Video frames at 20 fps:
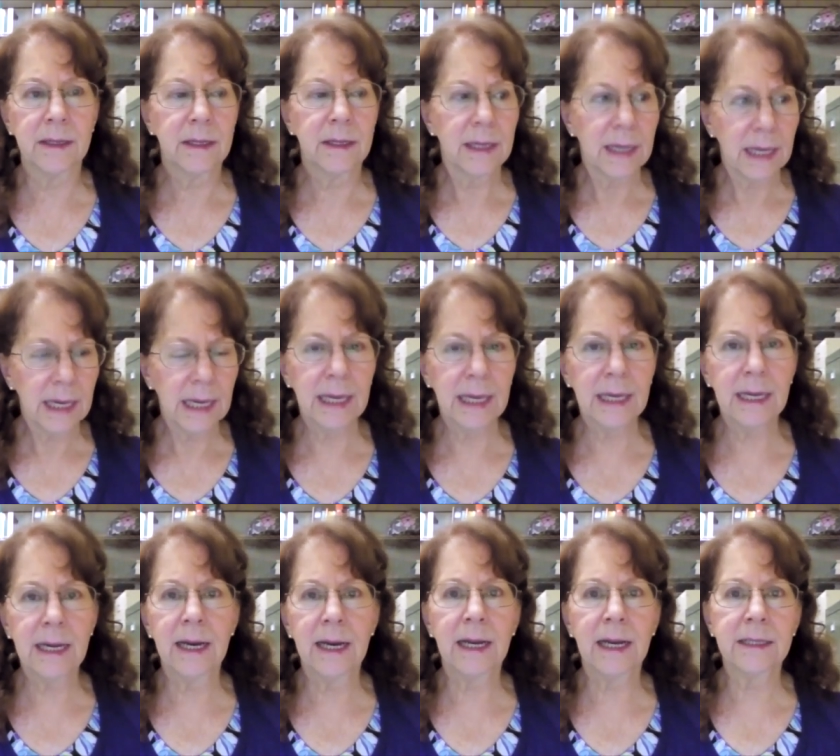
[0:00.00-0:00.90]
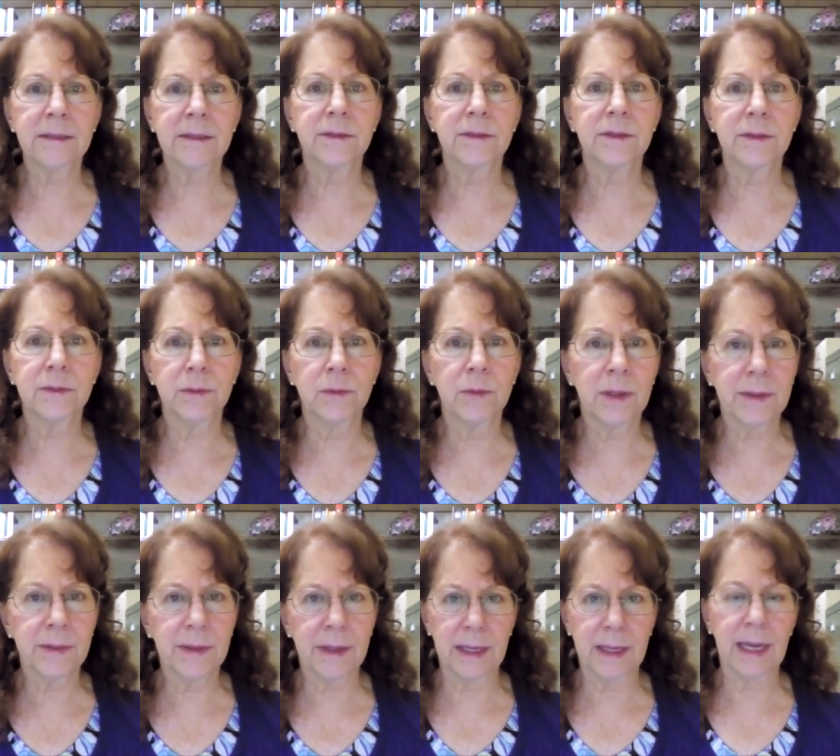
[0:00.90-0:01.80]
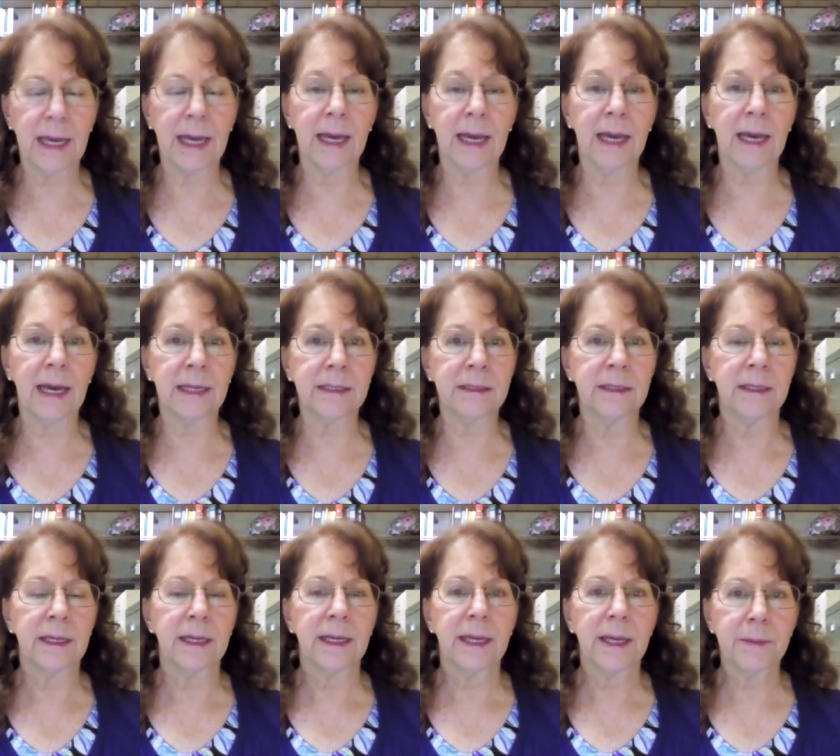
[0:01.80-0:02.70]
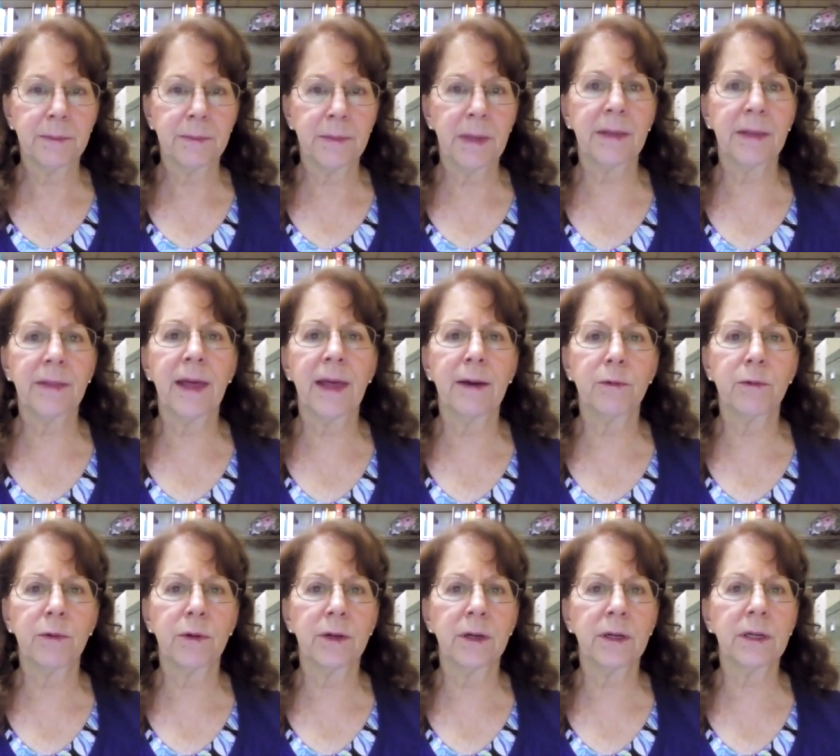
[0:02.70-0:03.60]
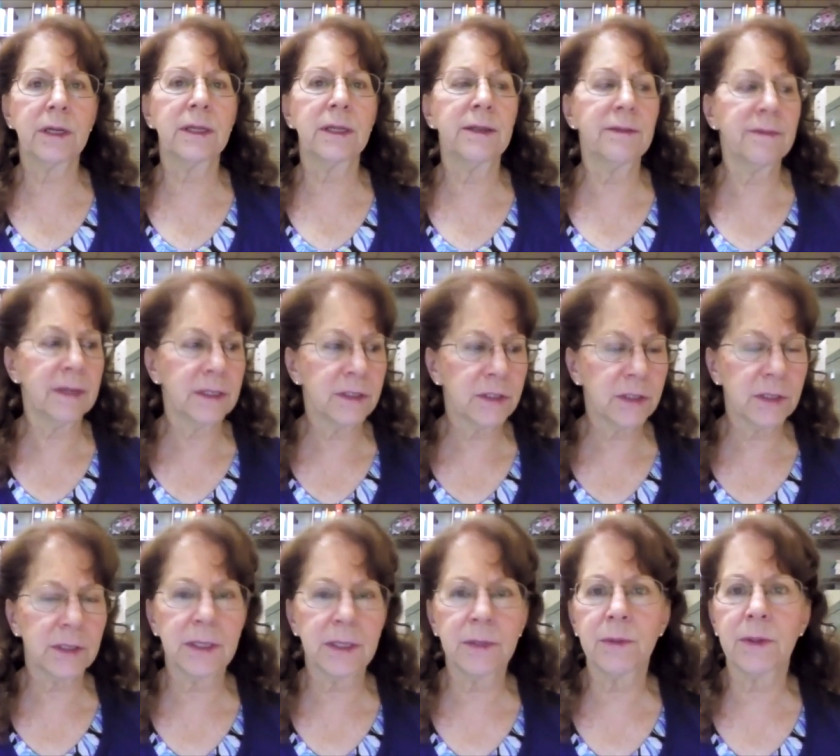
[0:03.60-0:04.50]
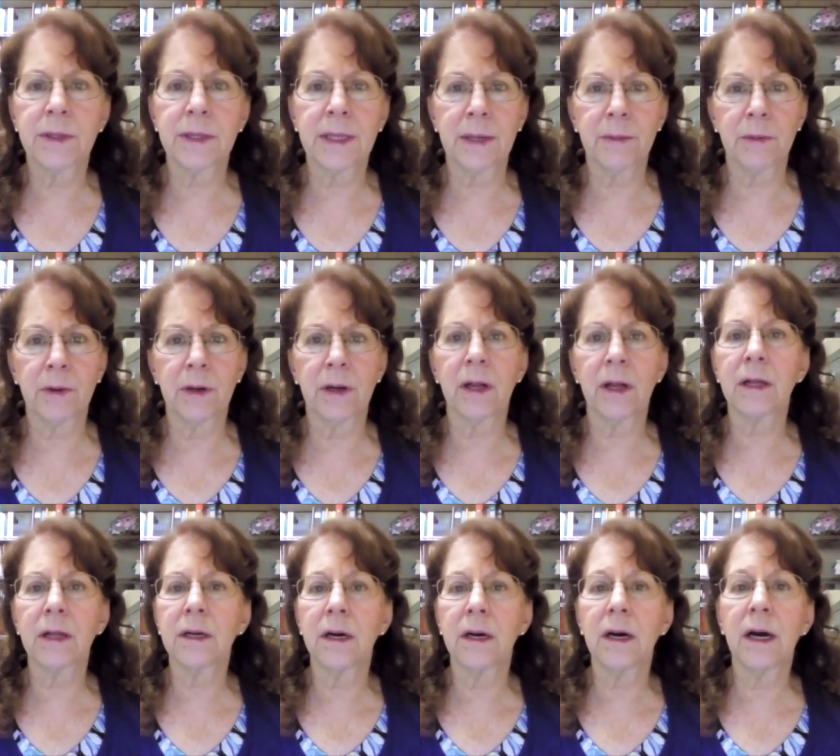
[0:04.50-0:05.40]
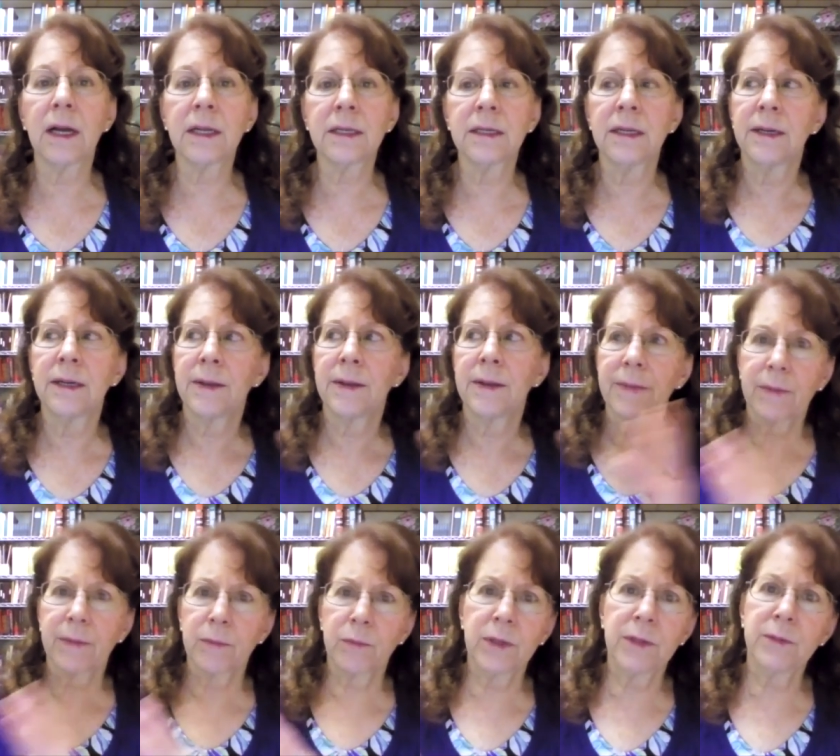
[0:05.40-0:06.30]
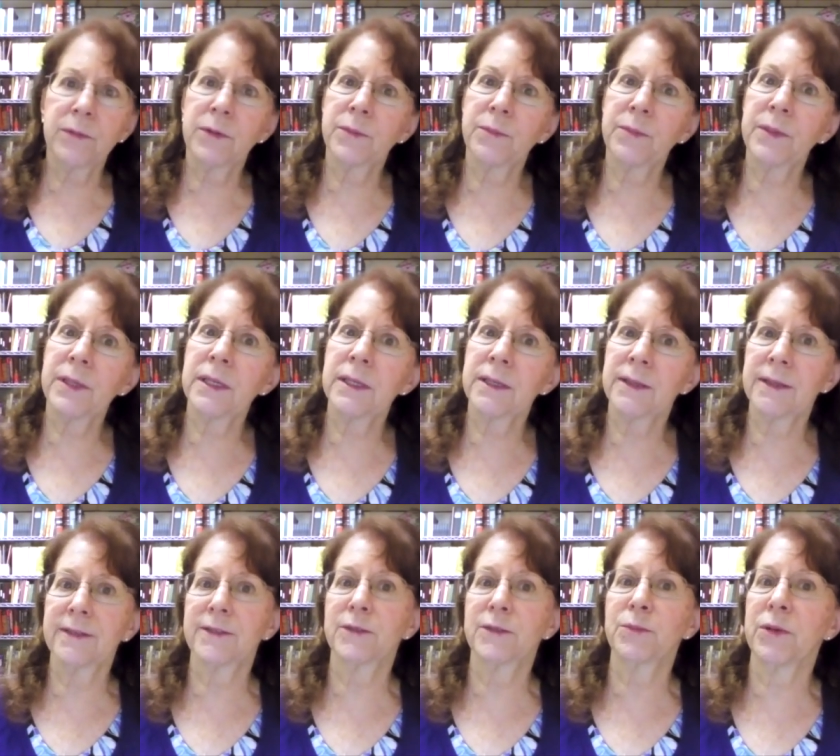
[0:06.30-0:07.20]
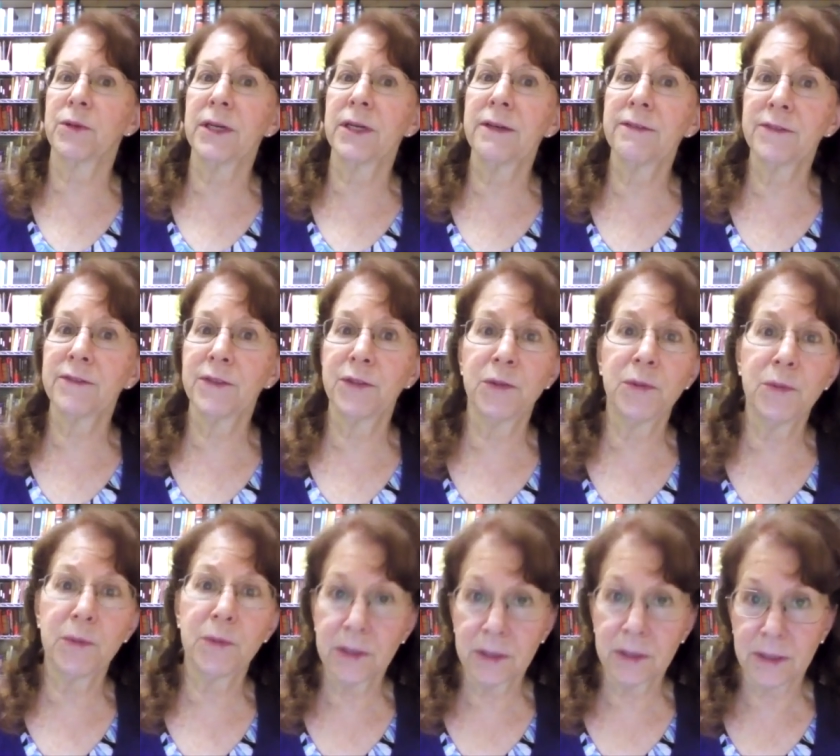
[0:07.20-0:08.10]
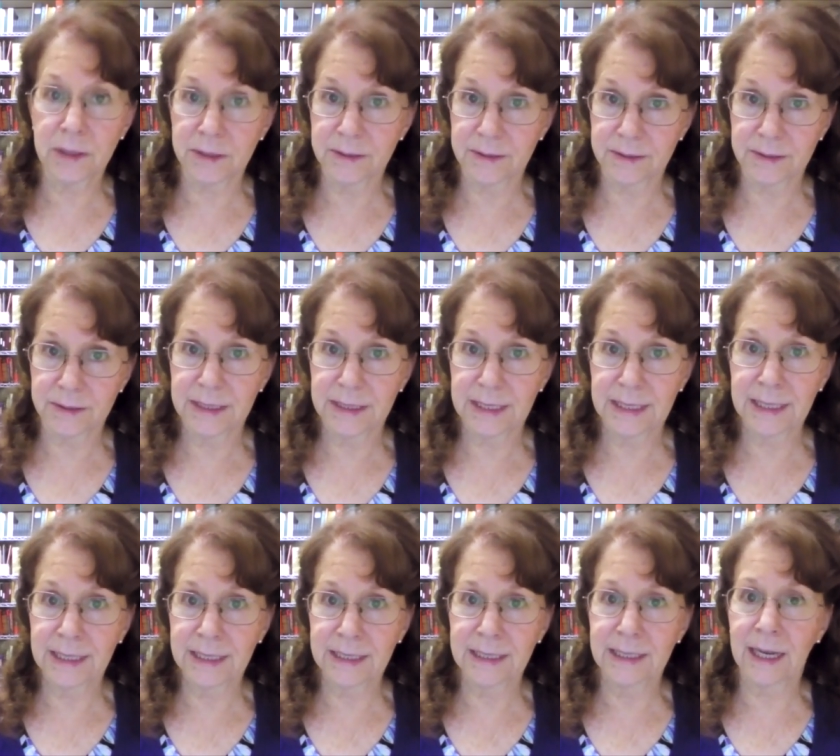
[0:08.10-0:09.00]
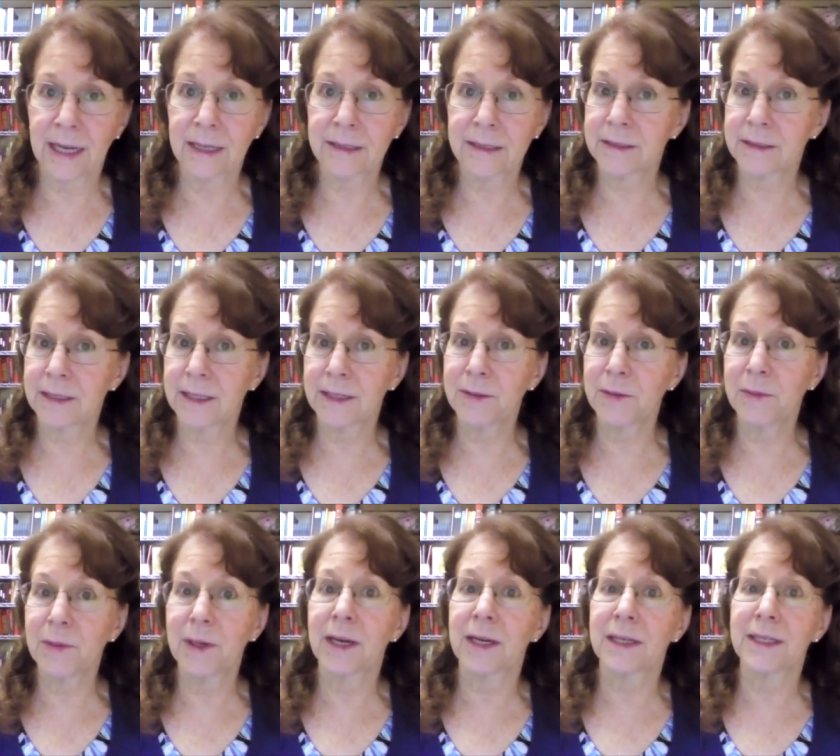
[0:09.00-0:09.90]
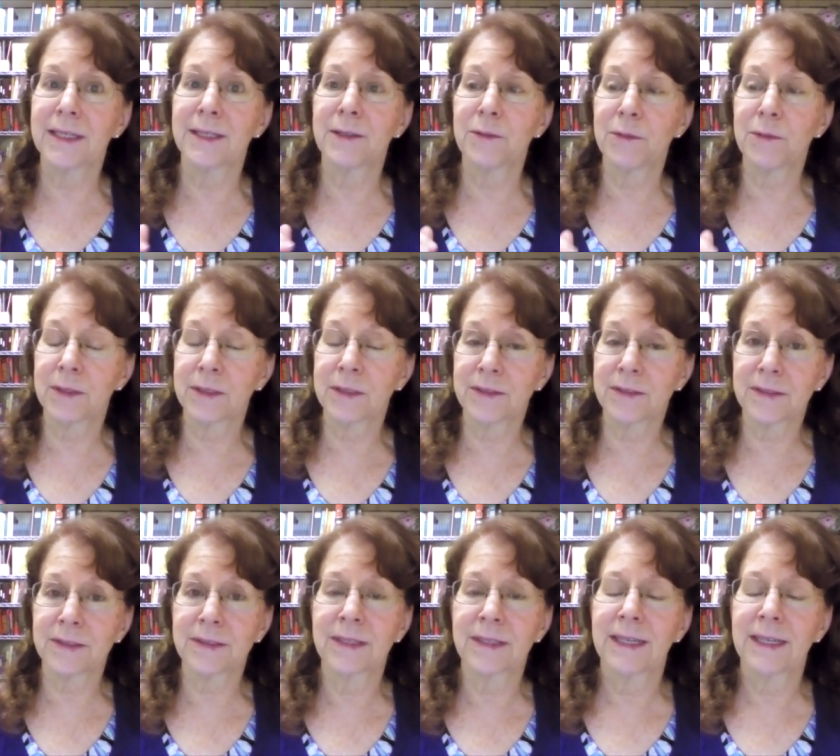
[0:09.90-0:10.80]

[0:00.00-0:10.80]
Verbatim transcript: hang on to what they had and make that work. And eventually, when they were all gone, we would be in this brave new world. And I'll tell you what, it was,